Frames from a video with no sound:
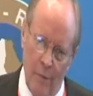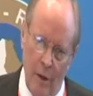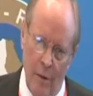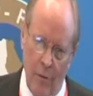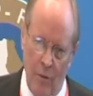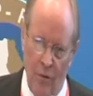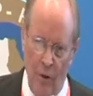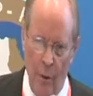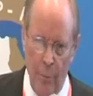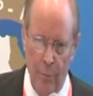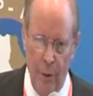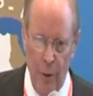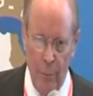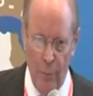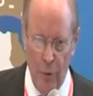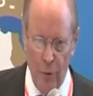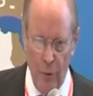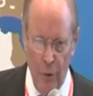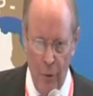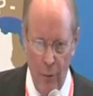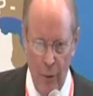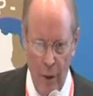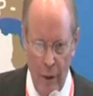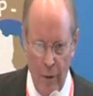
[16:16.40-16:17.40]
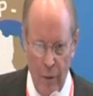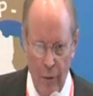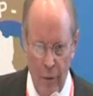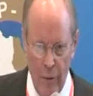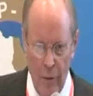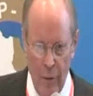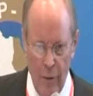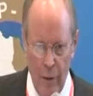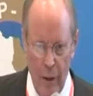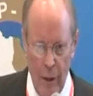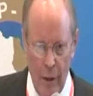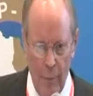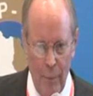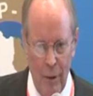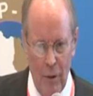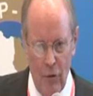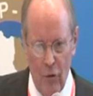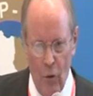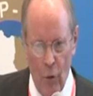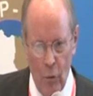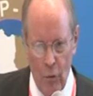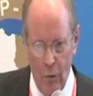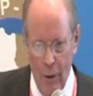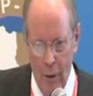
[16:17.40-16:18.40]
Some people don't like to do that. I mean,
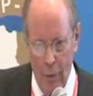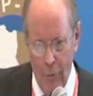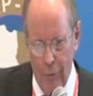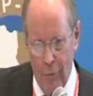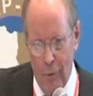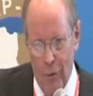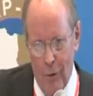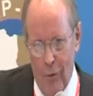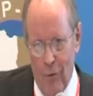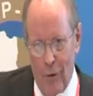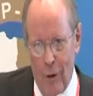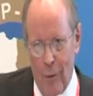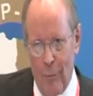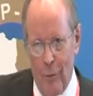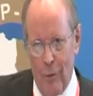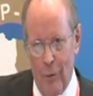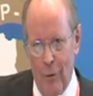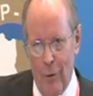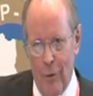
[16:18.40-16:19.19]
Total, for example,